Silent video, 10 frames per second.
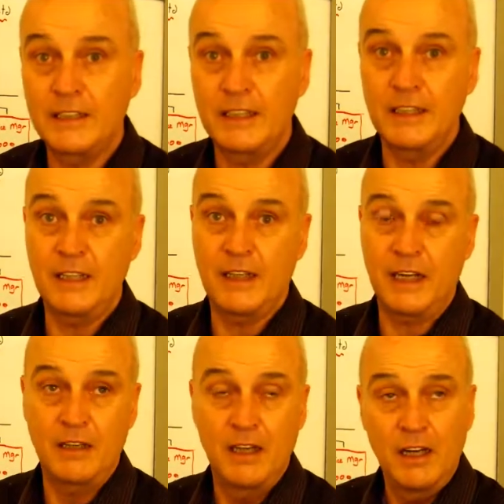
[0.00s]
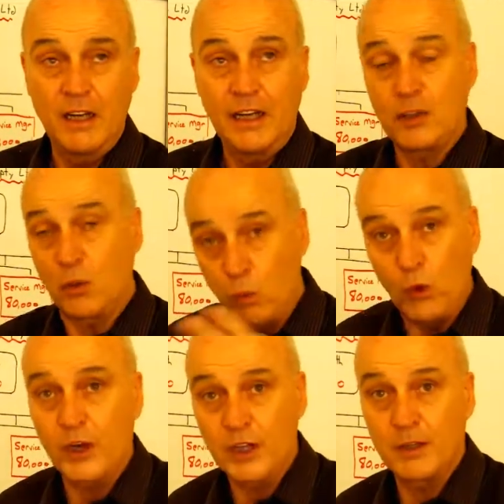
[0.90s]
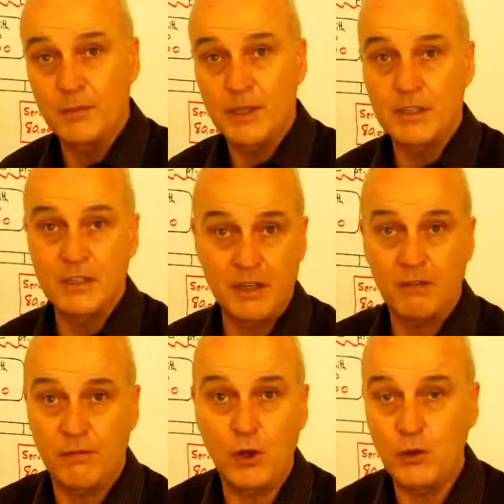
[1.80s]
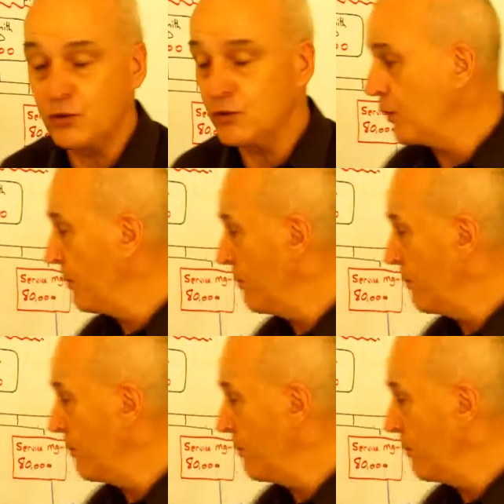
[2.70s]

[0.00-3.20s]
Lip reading: in and get the work into the business, and it flows through.